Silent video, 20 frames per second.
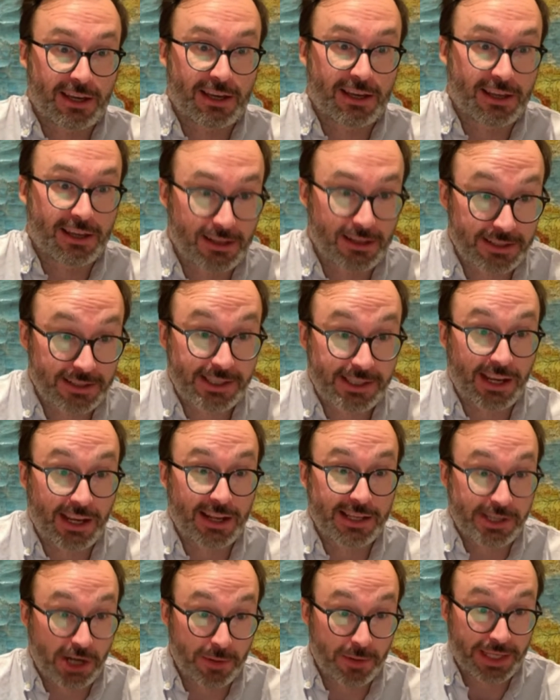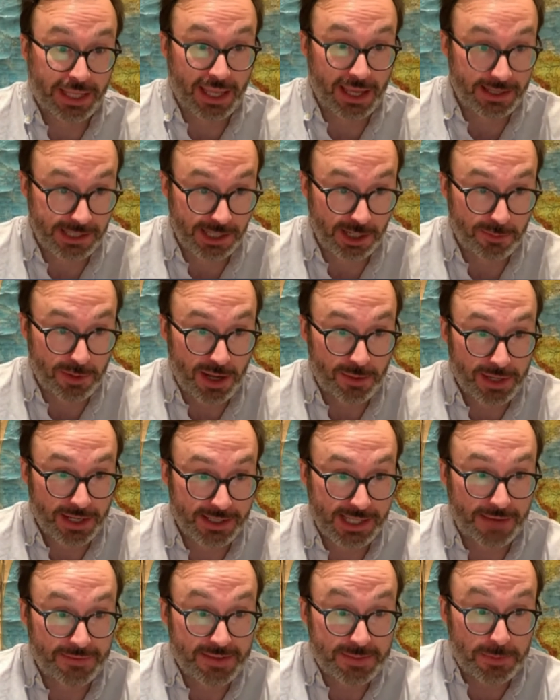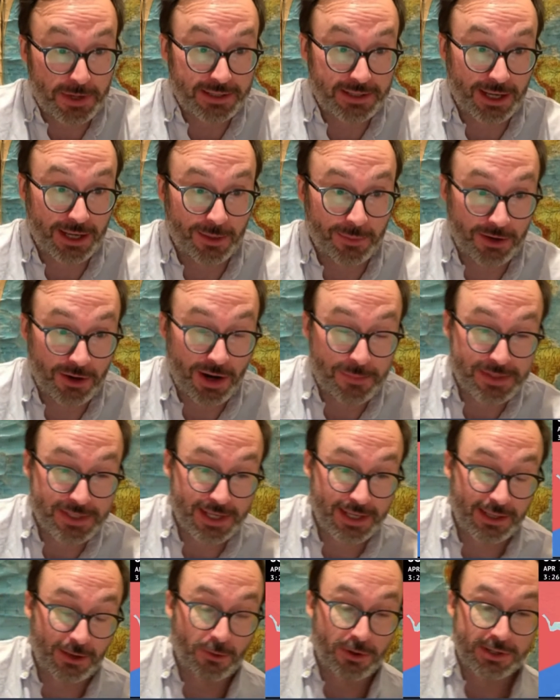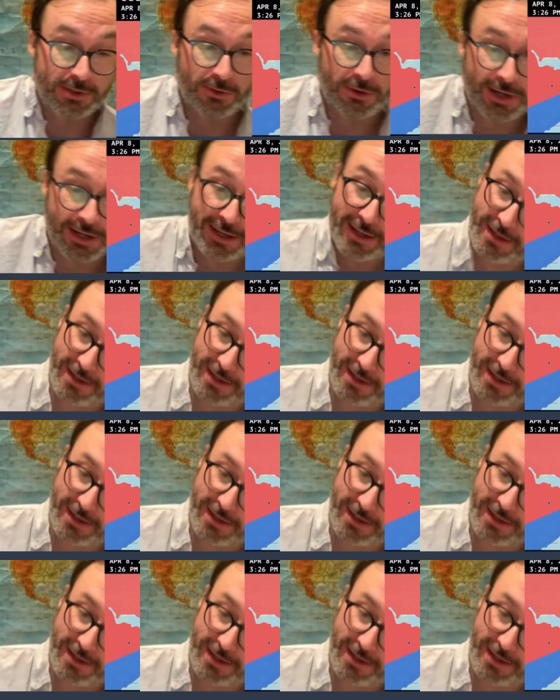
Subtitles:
let's say it is Armageddon, you're probably in a safe spot there, being right beside the oratory.